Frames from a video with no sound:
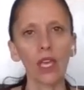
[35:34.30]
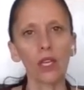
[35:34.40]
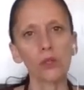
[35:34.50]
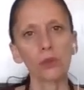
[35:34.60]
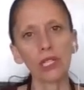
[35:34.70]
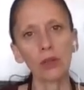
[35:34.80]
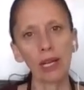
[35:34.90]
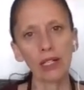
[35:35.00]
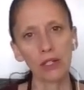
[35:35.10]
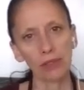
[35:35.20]
So I want to go
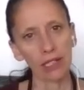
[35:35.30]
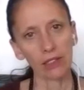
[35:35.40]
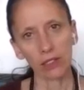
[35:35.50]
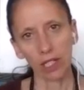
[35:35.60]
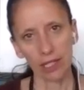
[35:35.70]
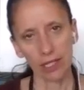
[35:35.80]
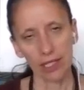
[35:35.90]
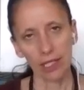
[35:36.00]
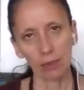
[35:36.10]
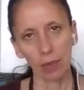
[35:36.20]
back to radical honesty,
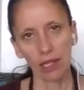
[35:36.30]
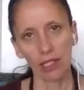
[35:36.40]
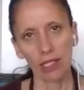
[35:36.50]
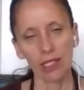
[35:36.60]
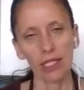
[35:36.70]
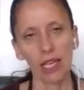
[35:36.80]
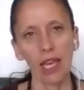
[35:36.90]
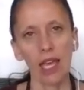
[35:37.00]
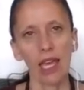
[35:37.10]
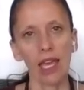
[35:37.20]
the practice,
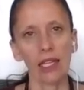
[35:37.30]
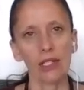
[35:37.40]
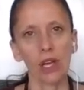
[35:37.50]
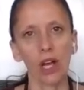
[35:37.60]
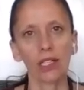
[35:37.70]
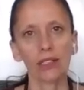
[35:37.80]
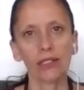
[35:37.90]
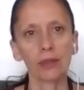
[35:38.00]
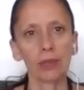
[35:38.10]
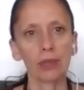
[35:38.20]
and talk a little
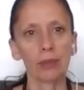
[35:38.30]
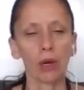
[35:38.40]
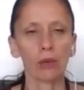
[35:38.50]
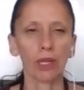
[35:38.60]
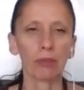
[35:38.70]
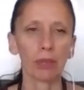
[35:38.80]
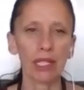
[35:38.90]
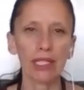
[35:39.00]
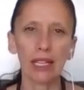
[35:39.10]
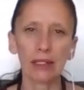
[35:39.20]
bit about, break
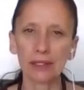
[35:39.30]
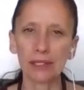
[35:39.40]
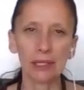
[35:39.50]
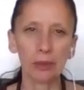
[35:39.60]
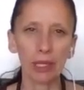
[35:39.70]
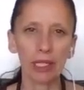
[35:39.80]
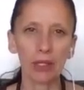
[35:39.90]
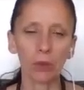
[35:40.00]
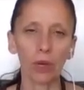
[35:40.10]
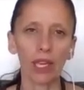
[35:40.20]
it down a little bit in the
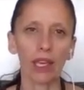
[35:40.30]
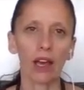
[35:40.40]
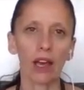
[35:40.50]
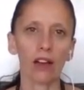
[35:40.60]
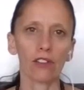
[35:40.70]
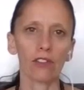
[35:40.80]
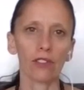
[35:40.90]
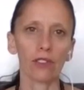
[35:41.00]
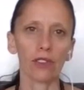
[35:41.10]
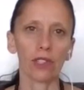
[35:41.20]
way of
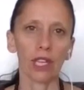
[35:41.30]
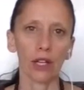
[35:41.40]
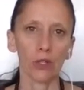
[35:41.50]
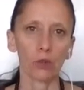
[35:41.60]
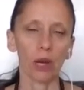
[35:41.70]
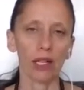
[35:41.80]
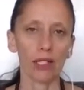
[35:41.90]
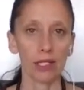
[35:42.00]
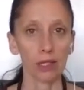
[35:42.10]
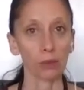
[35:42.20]
the actual
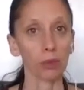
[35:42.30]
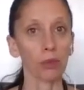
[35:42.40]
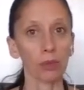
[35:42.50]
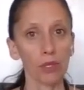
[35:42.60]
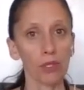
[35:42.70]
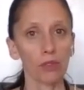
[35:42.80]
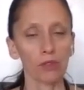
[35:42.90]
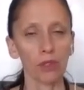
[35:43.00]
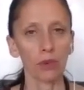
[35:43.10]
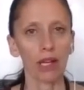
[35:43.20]
practice and the purpose of
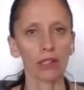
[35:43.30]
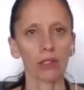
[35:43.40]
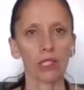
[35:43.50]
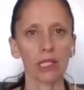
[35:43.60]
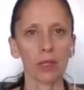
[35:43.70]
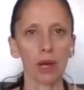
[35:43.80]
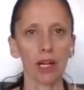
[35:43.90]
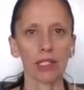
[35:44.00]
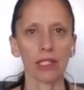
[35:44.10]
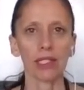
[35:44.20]
the radical honest
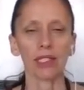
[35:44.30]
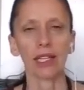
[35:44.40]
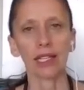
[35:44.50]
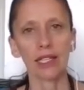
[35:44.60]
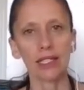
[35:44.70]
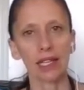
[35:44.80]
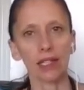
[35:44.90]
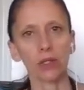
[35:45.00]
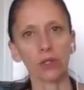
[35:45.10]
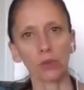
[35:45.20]
practice. And like I said,
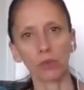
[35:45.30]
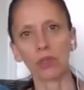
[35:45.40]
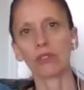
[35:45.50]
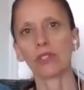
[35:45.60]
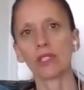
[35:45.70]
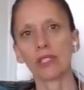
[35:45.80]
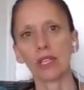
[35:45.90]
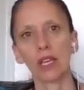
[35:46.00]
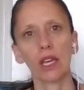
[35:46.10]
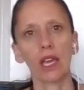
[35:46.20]
there's a previous
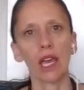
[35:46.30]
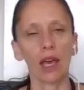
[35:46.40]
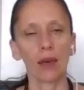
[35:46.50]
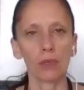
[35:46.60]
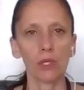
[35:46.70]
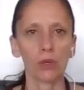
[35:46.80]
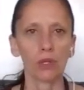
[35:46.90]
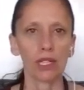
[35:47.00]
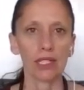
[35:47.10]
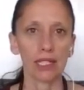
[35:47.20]
episode I
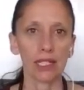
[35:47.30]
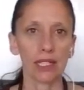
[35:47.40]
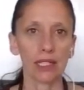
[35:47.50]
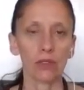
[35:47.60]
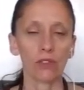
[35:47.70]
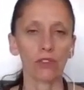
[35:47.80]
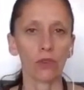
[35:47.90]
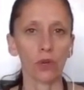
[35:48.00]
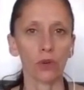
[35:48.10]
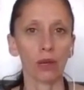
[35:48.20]
did
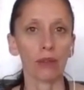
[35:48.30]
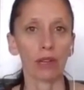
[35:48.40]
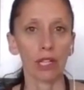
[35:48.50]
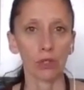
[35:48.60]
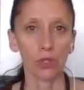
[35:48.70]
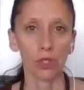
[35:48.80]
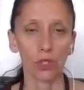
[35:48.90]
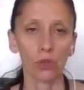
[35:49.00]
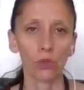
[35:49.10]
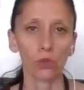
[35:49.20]
for my radio
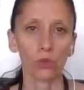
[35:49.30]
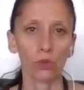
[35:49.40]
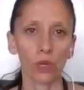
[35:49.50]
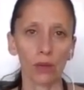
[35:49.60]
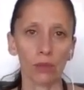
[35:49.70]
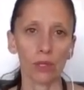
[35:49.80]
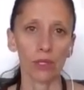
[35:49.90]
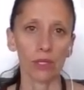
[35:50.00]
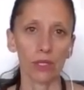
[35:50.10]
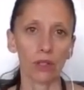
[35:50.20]
show when it
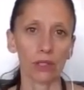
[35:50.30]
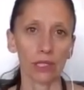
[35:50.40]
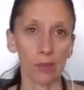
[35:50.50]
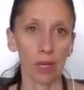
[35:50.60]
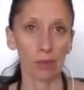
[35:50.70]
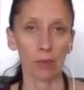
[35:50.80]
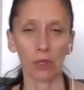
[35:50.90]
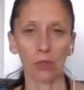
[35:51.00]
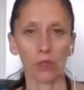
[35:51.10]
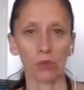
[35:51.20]
was called Expect
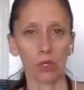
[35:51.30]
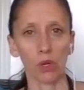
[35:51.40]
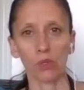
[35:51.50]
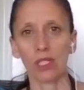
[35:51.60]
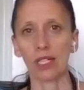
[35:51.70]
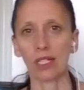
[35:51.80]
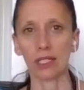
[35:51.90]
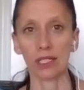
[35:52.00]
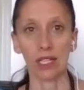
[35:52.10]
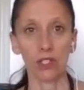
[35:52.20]
Miracles. It was hosted on
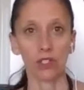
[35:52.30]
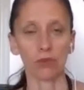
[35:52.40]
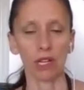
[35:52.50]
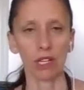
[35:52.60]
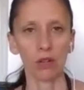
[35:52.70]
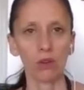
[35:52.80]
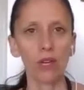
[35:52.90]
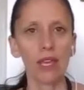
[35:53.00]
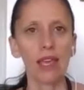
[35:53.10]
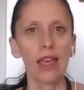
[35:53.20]
Intention Radio.
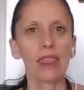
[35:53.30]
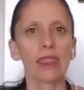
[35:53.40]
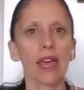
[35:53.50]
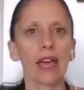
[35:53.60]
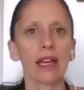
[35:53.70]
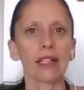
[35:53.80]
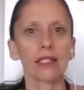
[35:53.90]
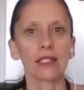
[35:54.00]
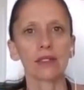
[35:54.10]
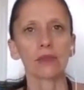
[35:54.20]
That
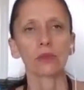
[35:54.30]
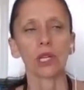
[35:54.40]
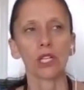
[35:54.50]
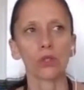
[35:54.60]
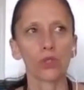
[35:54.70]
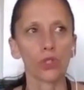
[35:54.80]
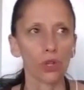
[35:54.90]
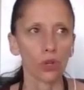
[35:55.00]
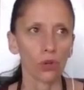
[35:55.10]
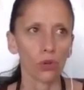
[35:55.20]
radio
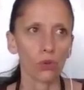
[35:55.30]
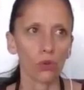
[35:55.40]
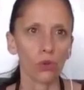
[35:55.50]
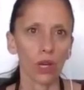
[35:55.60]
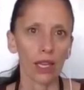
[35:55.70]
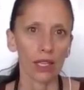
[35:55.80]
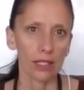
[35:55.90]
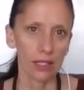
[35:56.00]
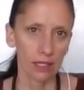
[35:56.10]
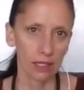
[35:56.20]
show
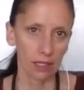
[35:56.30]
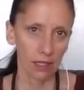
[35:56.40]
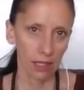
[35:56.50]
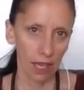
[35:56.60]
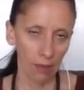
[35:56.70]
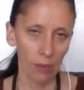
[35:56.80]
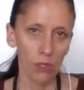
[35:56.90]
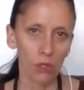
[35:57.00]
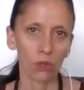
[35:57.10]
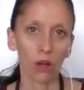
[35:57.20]
is an
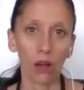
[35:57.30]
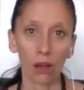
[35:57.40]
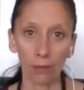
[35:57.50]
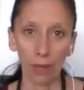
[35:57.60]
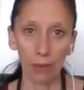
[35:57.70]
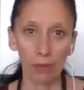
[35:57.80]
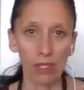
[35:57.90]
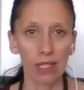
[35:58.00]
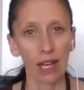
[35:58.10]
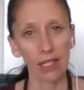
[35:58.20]
episode on my
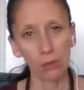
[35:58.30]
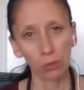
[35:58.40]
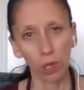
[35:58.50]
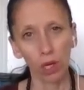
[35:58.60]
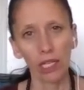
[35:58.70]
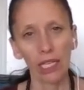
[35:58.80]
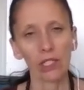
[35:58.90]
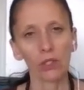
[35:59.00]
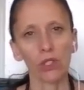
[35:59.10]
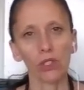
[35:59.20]
website as a blog, and
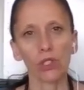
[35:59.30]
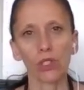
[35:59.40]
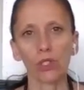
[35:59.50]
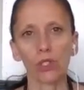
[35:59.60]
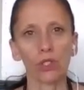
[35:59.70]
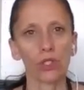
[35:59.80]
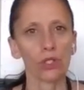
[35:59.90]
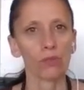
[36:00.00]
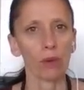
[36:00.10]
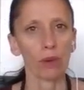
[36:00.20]
you can just search
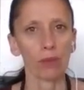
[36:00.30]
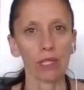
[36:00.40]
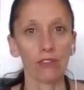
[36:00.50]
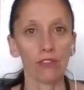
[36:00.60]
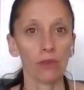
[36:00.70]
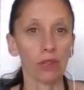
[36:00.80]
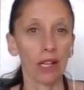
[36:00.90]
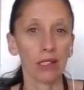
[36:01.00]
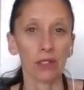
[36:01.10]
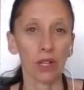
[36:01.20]
my website for
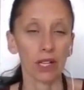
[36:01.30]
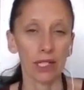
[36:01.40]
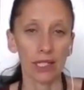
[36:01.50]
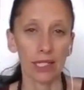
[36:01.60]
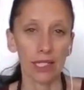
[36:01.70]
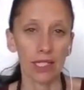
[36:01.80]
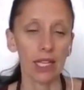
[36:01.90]
Radical Honesty